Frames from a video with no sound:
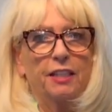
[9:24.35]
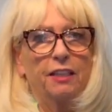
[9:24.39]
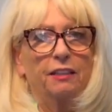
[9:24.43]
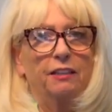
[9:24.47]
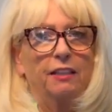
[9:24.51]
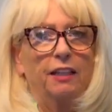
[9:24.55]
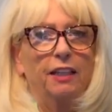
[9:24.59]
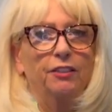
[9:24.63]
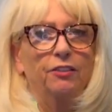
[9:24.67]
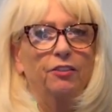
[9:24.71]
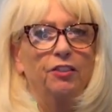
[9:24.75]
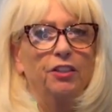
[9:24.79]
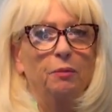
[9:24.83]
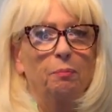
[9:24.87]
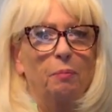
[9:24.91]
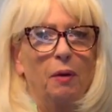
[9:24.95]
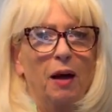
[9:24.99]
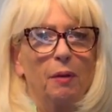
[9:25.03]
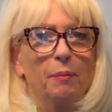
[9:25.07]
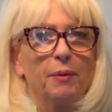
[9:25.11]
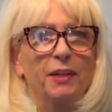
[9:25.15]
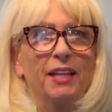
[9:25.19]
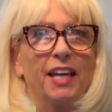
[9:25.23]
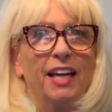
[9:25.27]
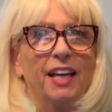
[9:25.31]
I know you
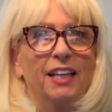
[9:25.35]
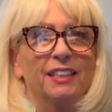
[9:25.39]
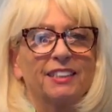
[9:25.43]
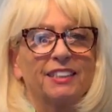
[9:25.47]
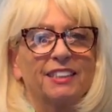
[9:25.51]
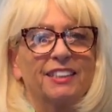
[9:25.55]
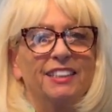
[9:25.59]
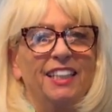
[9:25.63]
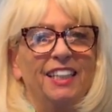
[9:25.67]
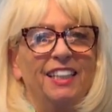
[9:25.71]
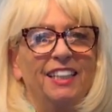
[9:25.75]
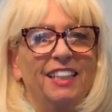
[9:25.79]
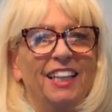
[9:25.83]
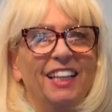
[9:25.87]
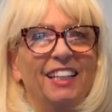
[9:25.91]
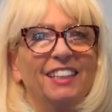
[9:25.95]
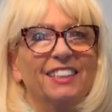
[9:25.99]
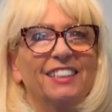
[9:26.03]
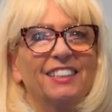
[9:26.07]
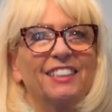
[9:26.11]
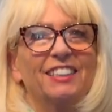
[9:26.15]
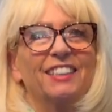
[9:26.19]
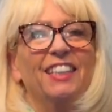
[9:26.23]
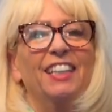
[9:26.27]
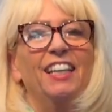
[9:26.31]
probably can't see
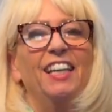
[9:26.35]
this,